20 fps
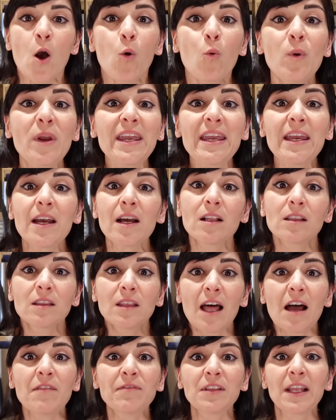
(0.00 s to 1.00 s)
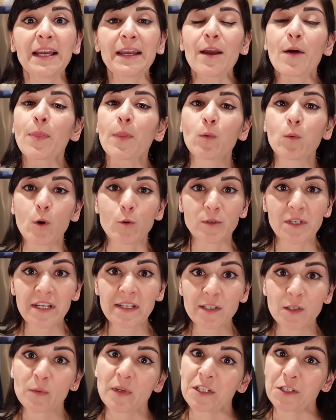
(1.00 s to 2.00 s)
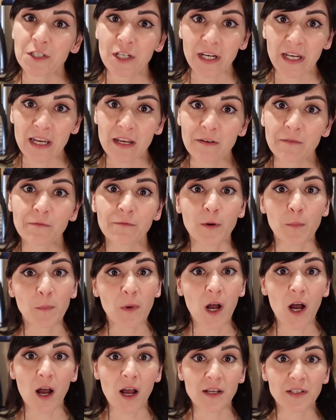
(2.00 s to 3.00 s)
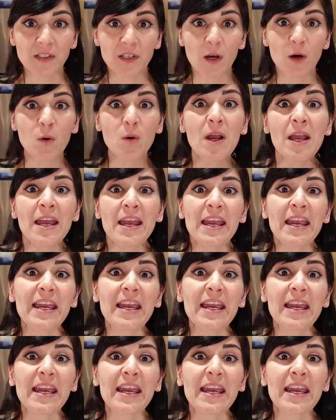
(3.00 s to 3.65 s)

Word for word: We love like the rotisserie chicken from Costco.